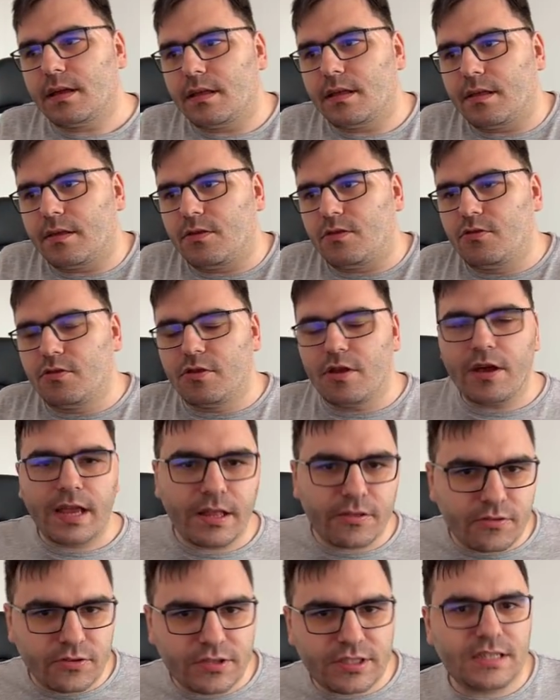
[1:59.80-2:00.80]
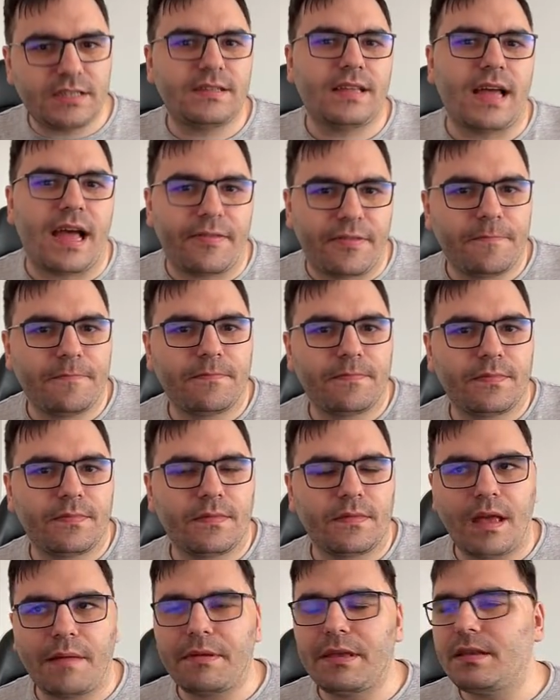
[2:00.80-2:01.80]
you don't get to see that.
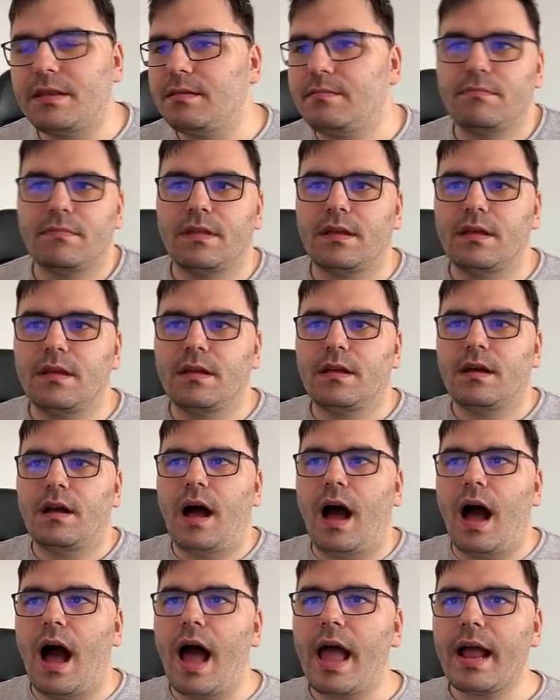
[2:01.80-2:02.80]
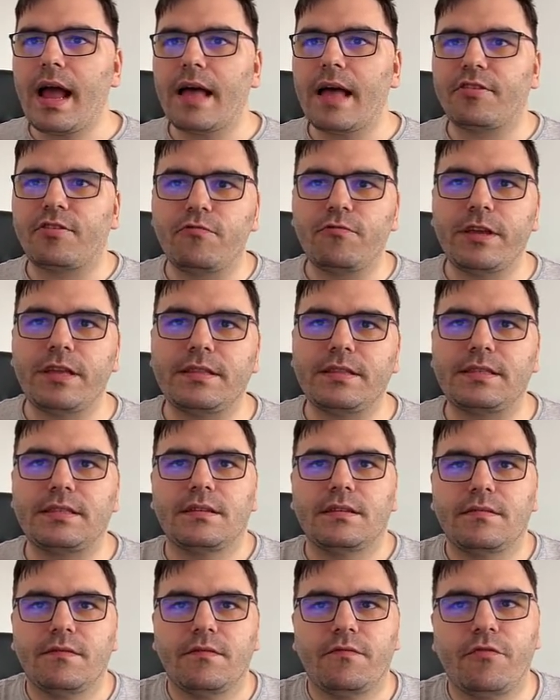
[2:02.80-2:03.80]
I mean, I got tweets,
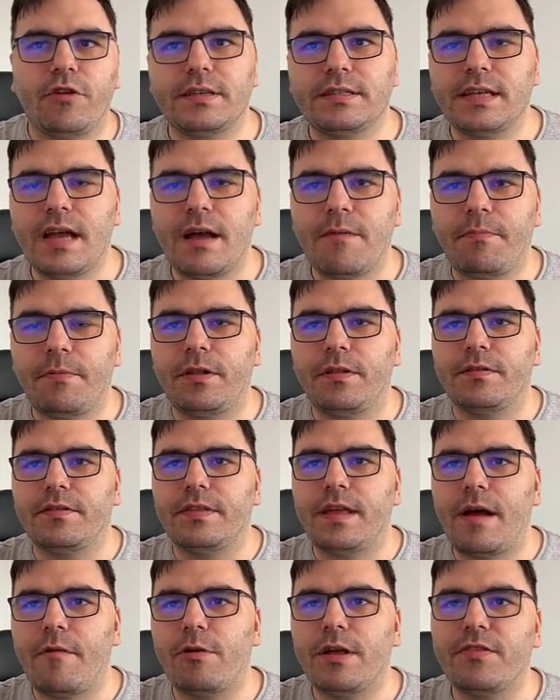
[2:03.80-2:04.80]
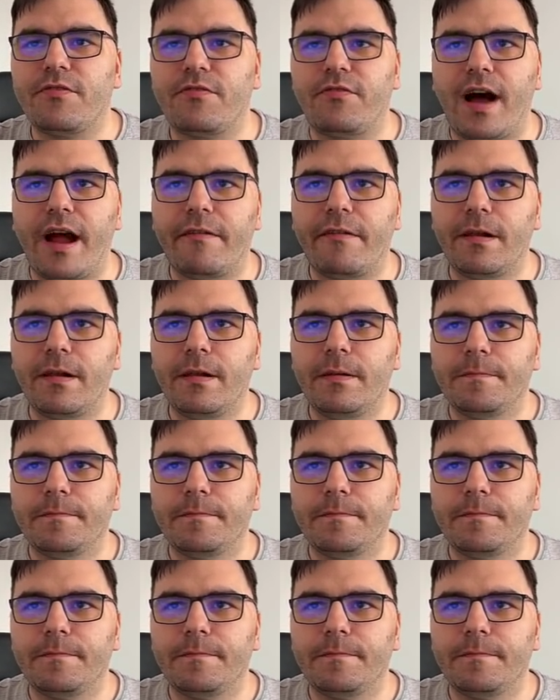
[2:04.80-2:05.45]
for example, that went viral.